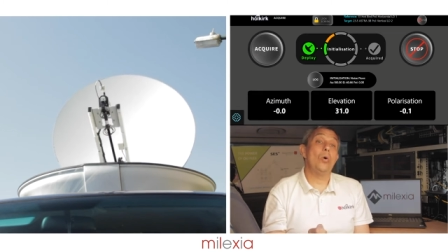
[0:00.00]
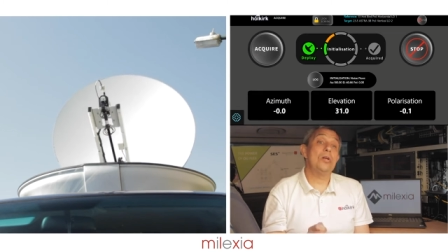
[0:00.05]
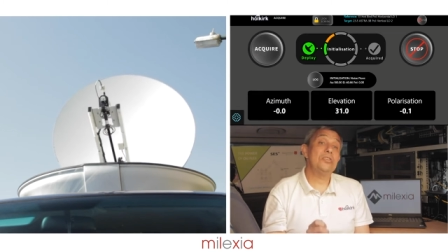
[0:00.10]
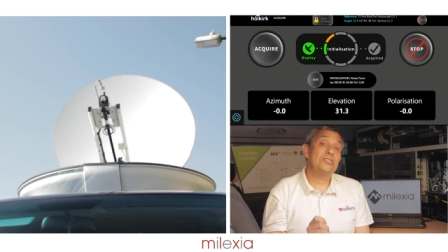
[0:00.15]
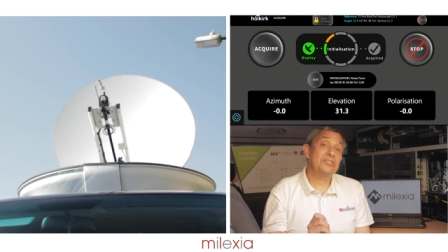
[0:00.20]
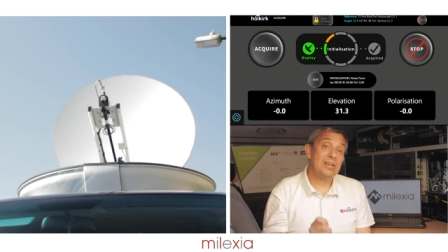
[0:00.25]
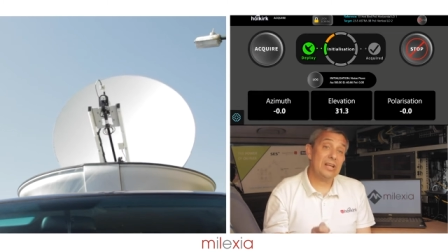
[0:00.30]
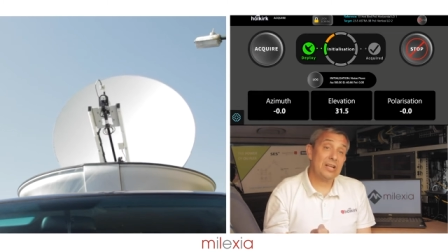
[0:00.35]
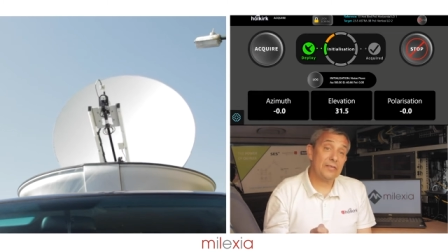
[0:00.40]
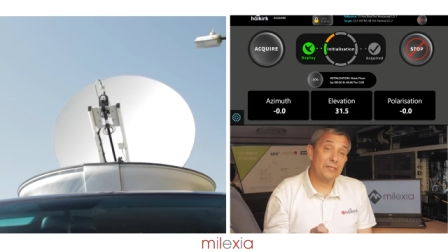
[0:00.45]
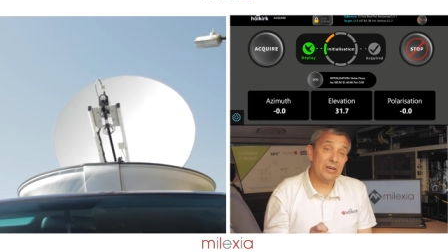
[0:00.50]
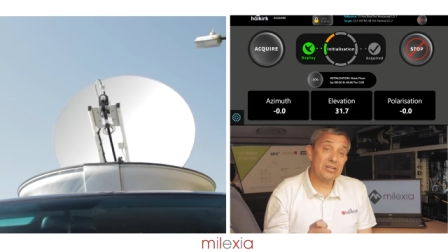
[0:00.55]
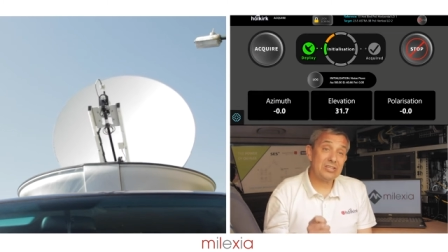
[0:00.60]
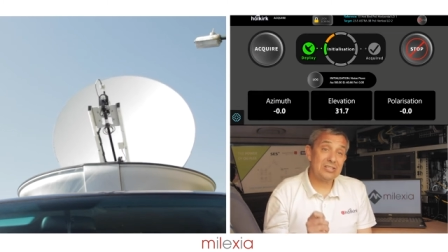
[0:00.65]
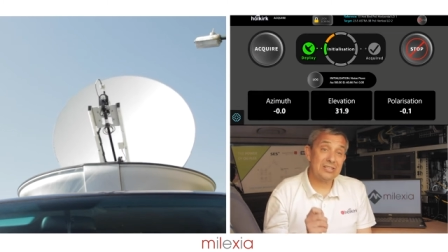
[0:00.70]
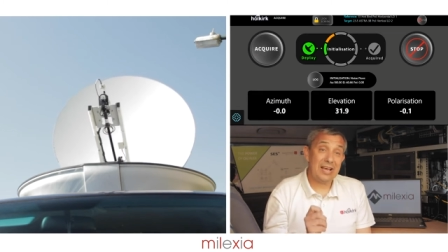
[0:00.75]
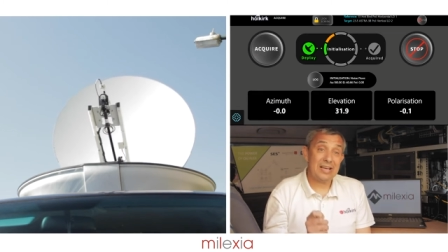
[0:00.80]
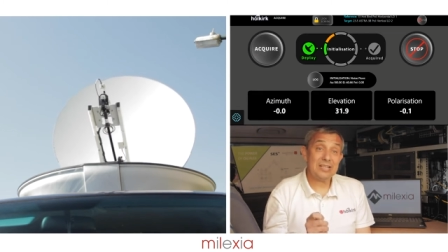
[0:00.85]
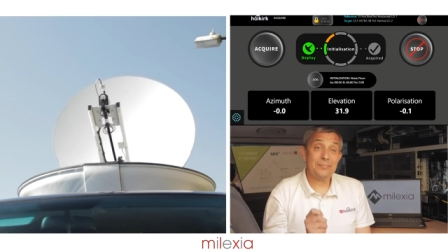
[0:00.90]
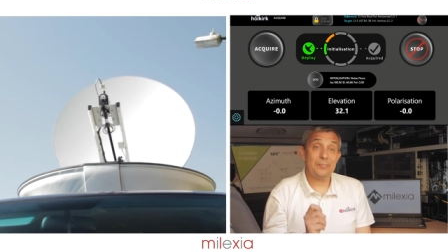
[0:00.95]
Once the
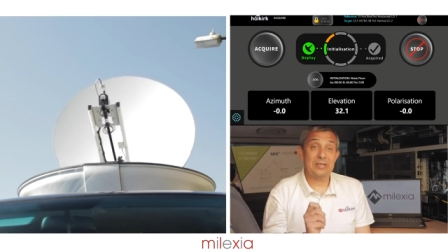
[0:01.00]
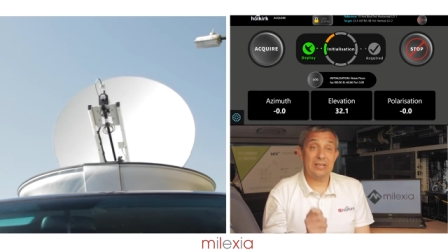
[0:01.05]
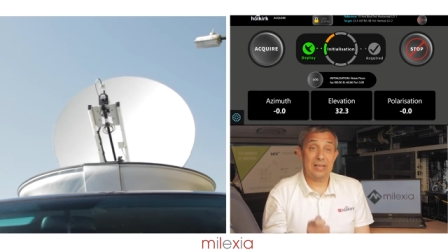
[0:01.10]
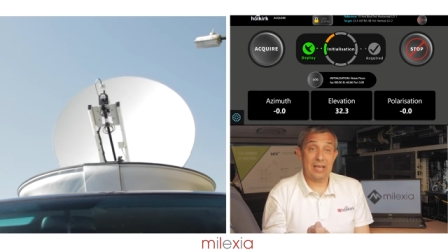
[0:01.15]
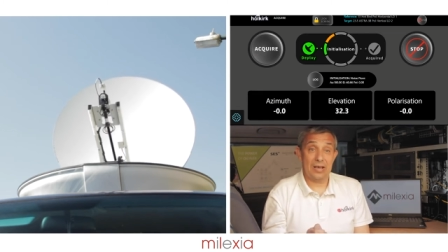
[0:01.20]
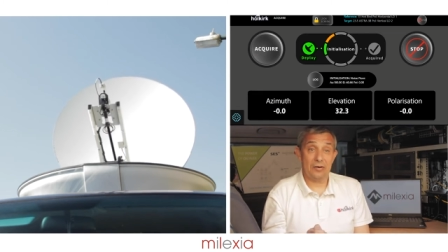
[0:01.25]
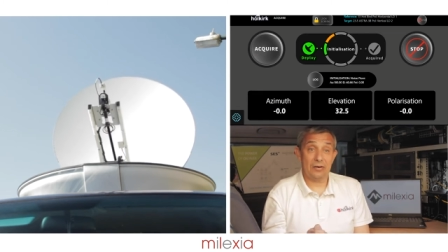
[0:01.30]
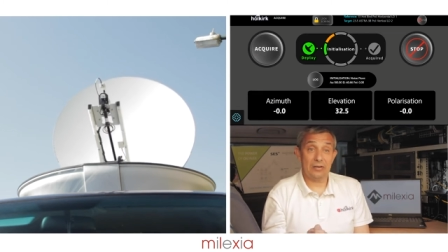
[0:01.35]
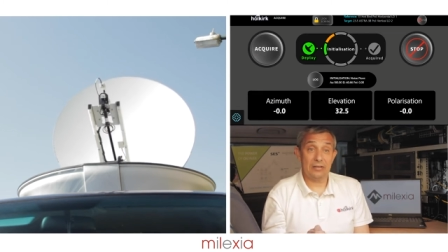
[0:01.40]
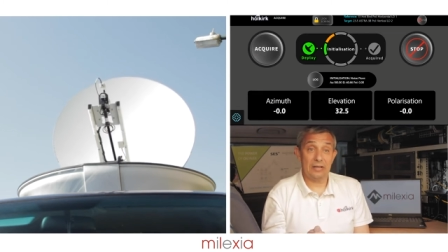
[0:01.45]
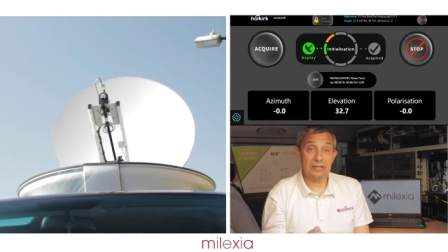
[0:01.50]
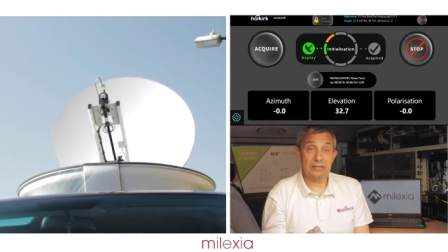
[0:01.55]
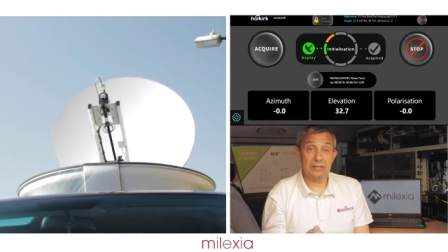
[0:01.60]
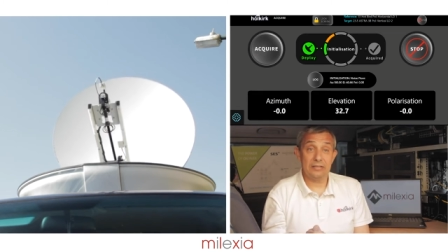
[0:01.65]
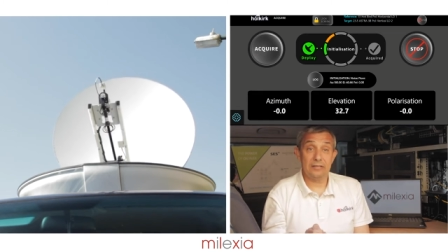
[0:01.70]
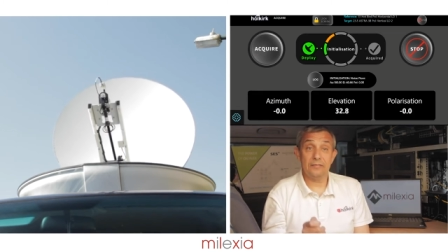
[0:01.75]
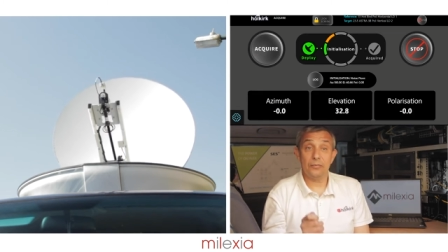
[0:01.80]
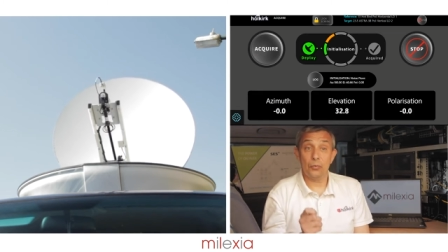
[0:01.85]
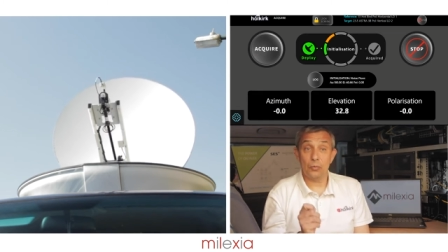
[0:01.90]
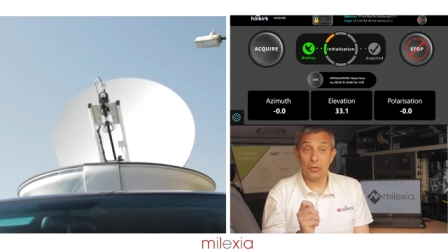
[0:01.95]
elevation has been
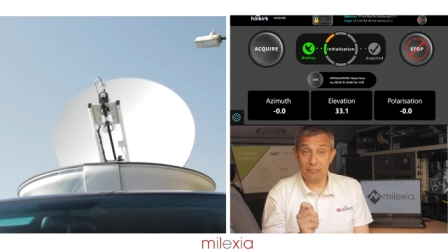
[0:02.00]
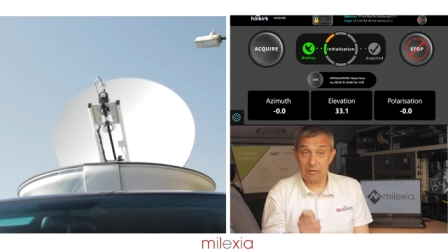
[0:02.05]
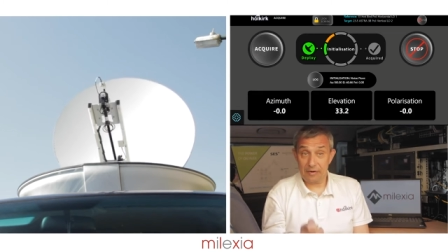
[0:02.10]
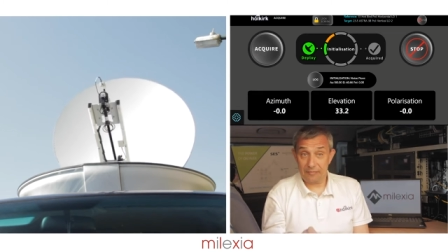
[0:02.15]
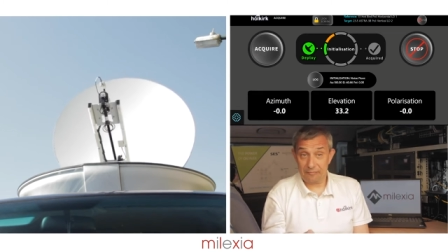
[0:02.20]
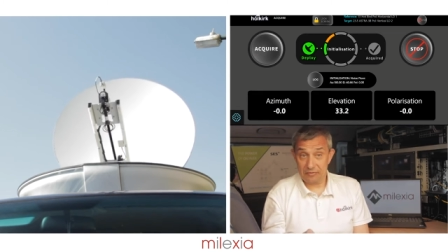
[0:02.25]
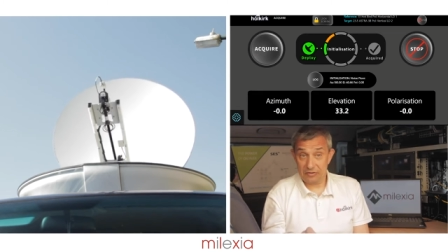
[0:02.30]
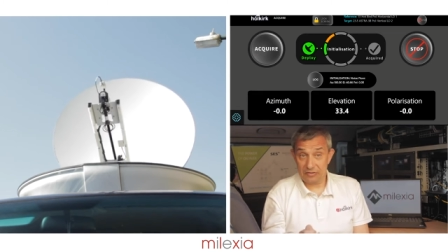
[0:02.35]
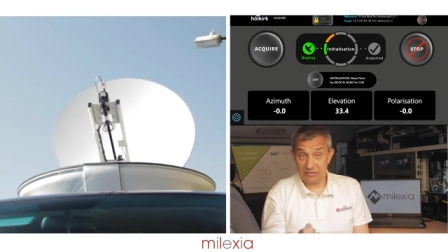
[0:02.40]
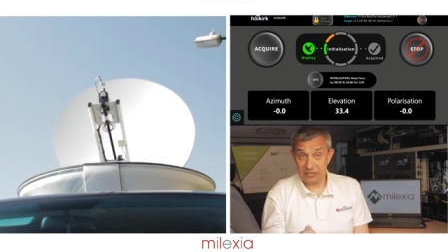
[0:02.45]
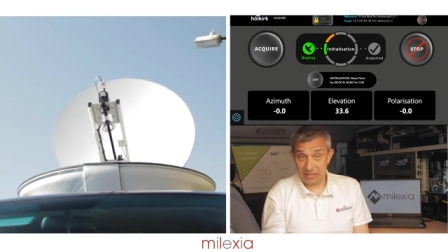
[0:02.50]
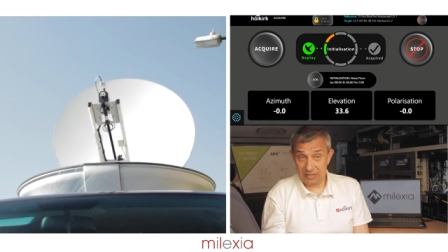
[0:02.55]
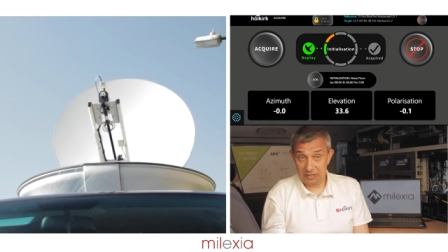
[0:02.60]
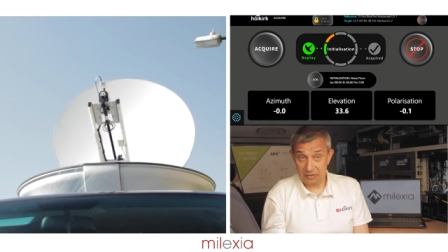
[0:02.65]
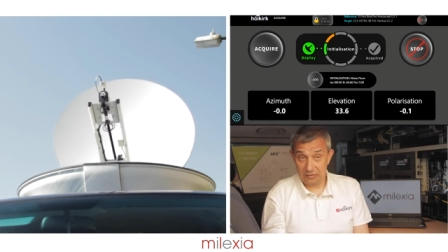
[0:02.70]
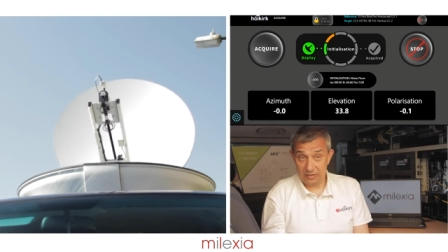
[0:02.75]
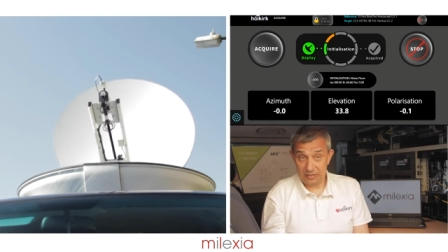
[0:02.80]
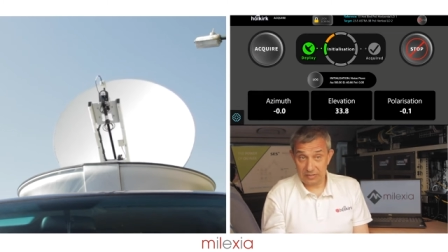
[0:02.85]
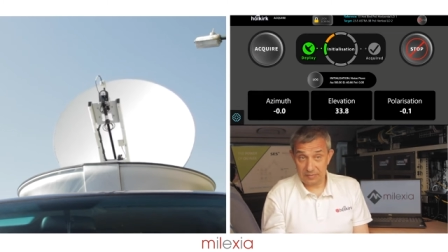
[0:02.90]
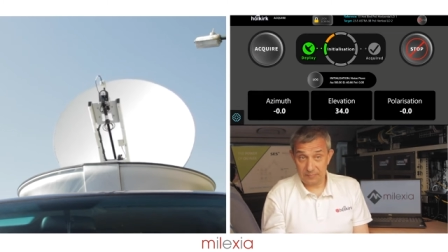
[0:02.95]
calculated for the reference
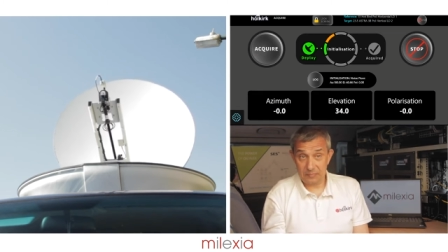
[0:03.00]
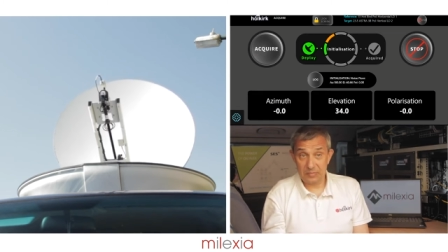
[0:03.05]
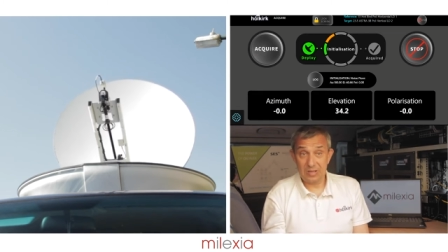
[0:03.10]
satellite,